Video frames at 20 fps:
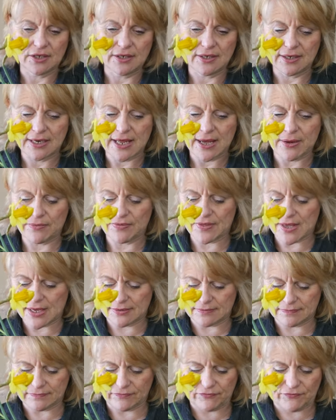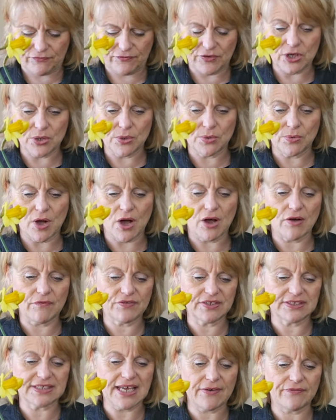Now then, few of
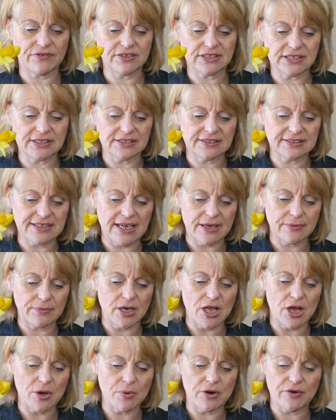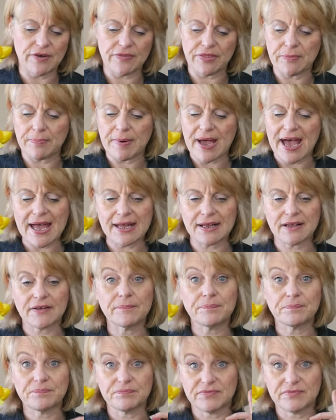the daffodils down lower at the back.